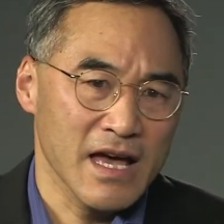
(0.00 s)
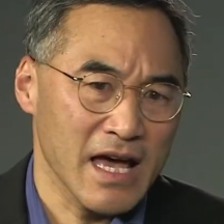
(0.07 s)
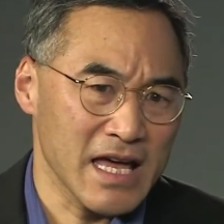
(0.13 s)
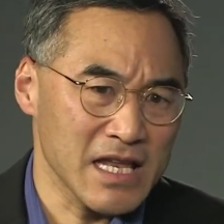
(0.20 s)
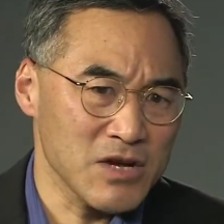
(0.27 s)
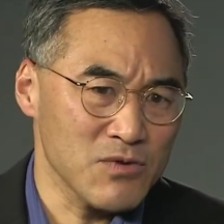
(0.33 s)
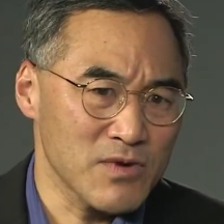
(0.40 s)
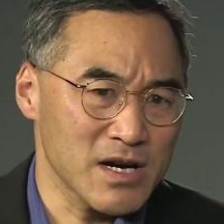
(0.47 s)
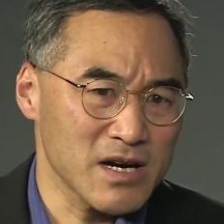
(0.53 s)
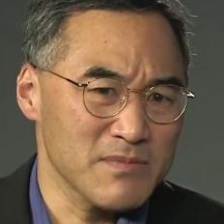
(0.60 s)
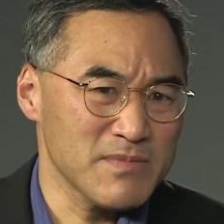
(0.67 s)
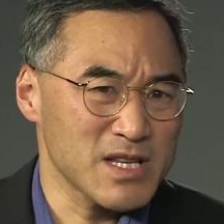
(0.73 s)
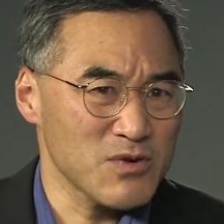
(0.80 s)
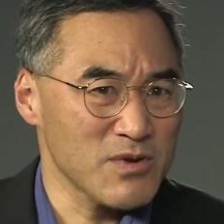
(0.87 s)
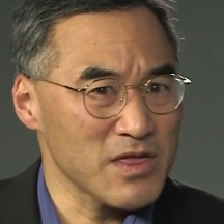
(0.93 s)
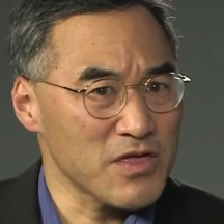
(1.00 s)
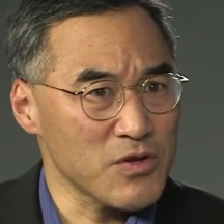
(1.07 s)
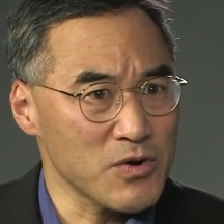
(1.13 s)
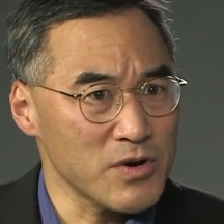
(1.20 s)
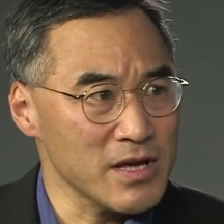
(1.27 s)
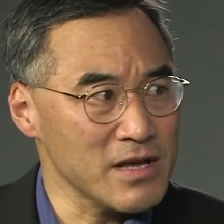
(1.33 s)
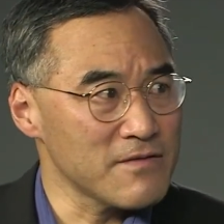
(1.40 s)
Anywhere between
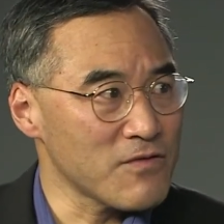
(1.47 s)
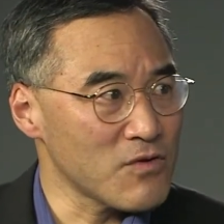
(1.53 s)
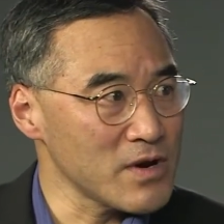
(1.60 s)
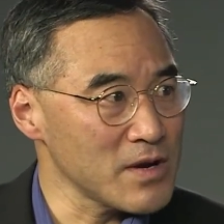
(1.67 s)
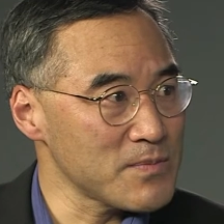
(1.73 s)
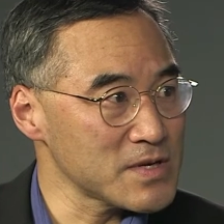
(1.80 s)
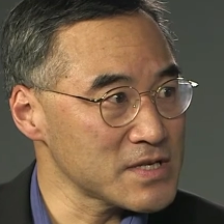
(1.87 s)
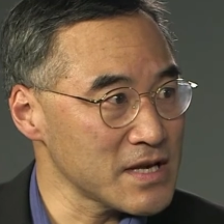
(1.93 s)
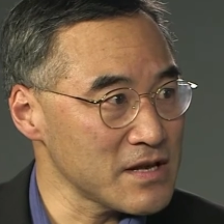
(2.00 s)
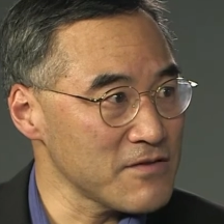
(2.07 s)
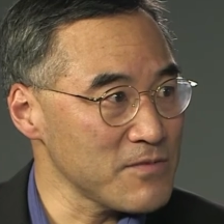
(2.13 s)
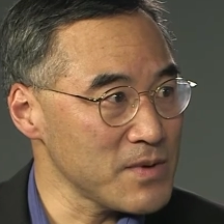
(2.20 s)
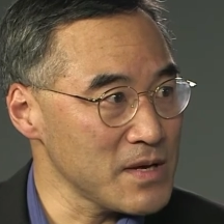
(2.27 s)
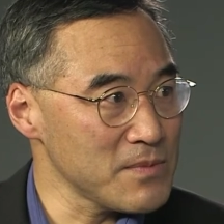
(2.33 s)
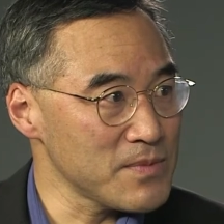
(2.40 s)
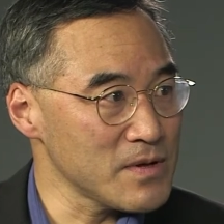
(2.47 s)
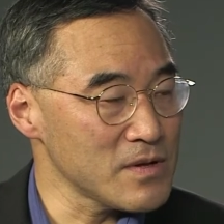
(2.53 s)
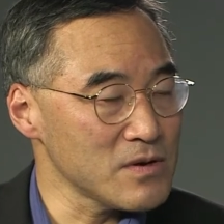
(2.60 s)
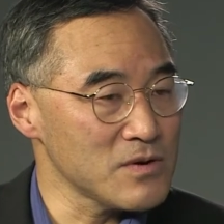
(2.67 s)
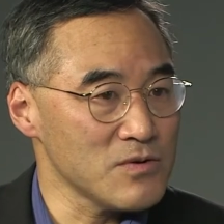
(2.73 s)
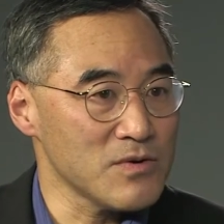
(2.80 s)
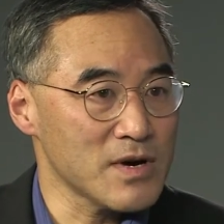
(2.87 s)
30 and 40% of
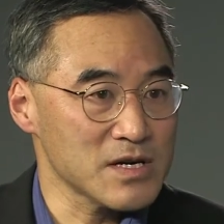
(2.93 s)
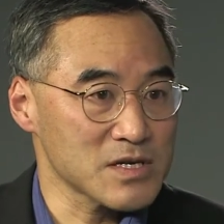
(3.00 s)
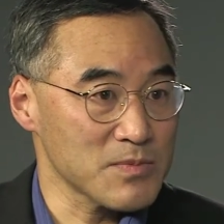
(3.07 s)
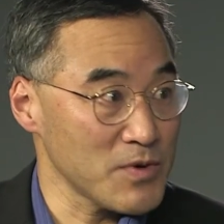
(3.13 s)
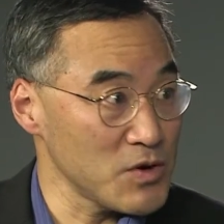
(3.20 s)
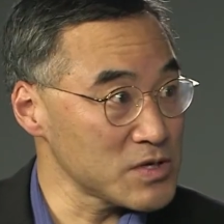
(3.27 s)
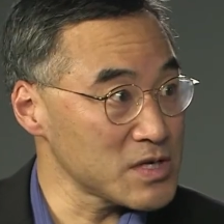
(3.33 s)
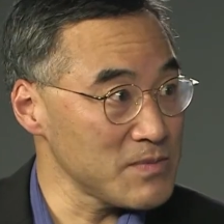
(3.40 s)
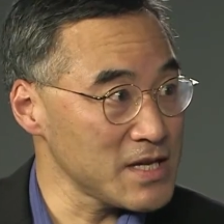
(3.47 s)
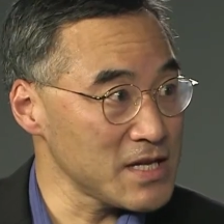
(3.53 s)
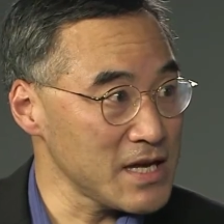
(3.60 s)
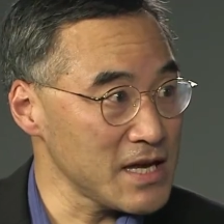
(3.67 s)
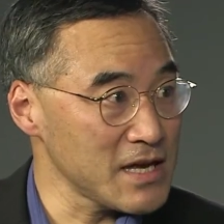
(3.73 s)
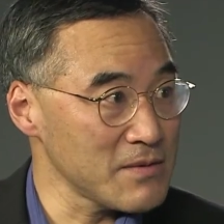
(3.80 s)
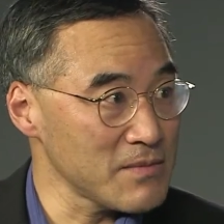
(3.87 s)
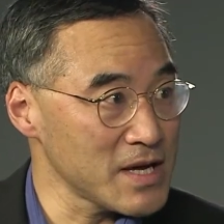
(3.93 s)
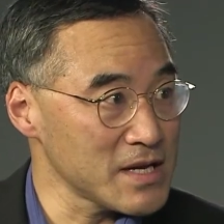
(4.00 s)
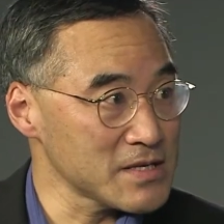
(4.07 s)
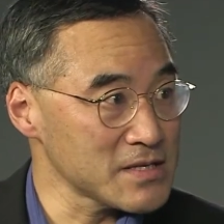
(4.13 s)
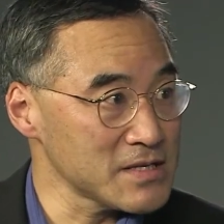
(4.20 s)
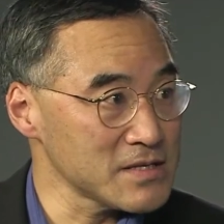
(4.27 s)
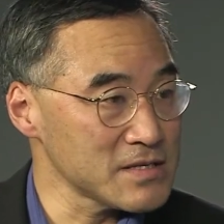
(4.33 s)
people who are supposed to be taking
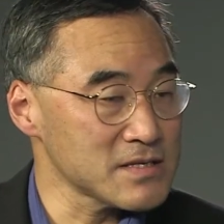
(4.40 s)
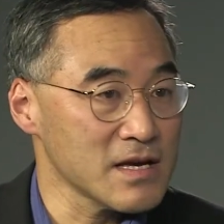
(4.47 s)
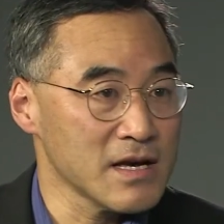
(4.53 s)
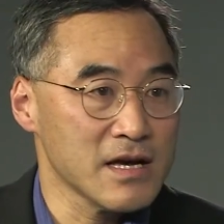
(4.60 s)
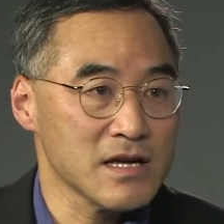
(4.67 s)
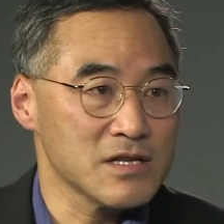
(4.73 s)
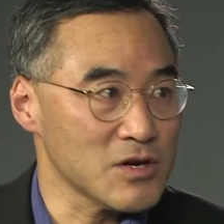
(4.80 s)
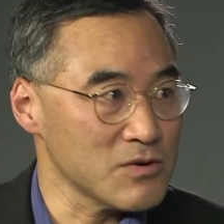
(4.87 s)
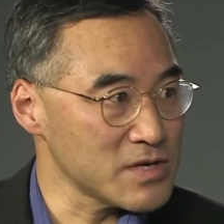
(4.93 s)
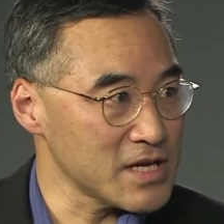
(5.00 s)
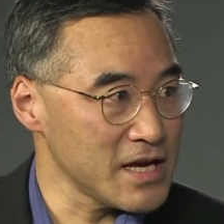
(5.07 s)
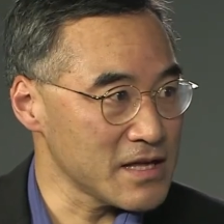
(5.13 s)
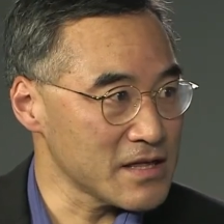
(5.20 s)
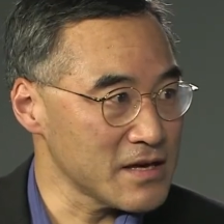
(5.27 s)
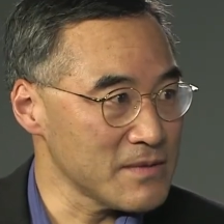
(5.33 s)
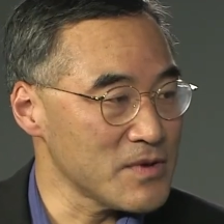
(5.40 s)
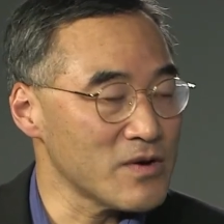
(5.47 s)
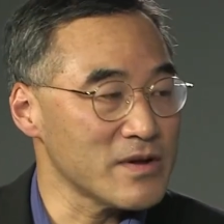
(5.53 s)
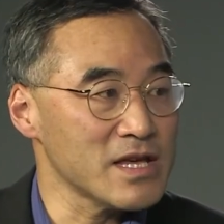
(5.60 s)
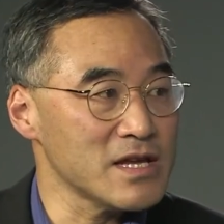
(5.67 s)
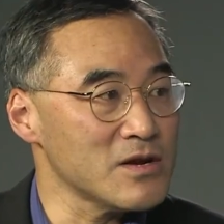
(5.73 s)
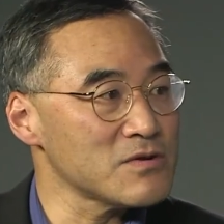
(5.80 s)
medicines don't take them,
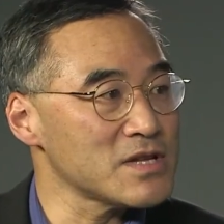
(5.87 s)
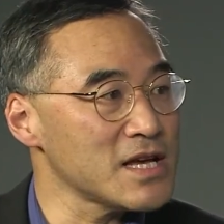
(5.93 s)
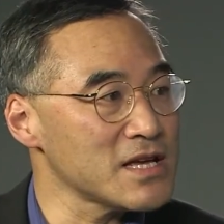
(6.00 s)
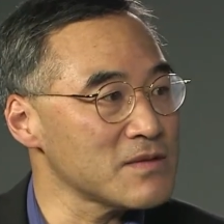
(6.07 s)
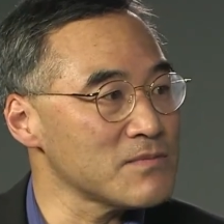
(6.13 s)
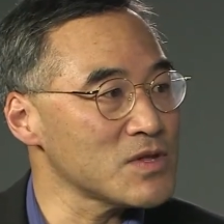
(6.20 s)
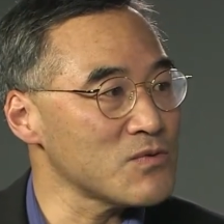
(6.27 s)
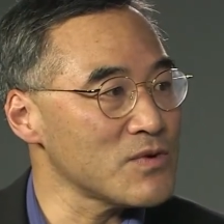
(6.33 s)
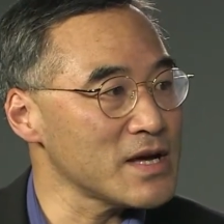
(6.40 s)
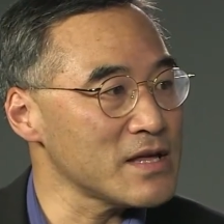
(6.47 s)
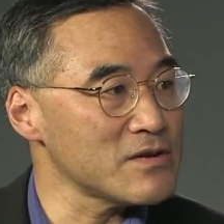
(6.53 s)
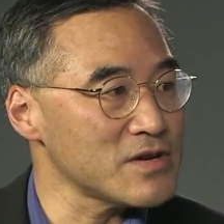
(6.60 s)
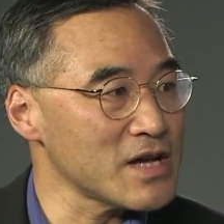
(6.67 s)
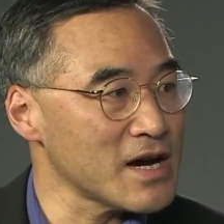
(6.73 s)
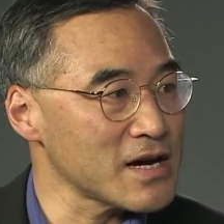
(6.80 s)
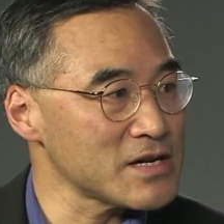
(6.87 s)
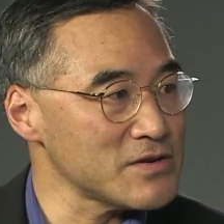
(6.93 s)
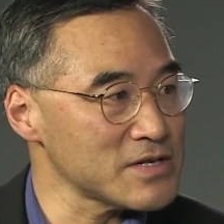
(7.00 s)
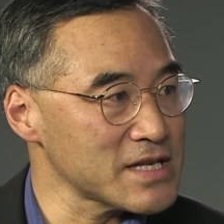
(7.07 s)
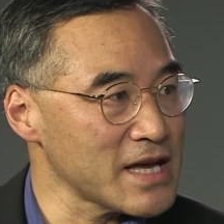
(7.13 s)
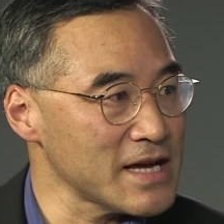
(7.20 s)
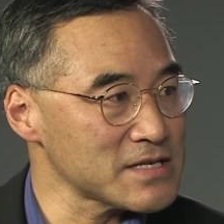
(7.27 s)
or they don't take them the way their
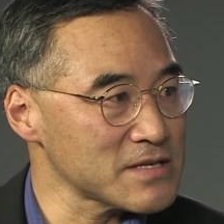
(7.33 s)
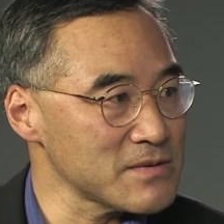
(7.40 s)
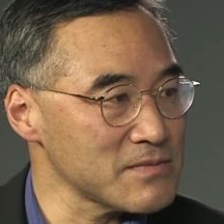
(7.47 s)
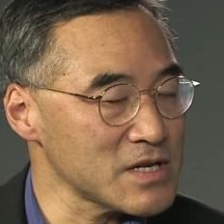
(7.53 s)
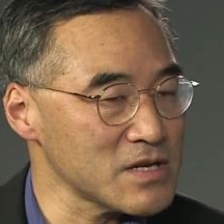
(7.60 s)
doctors ask them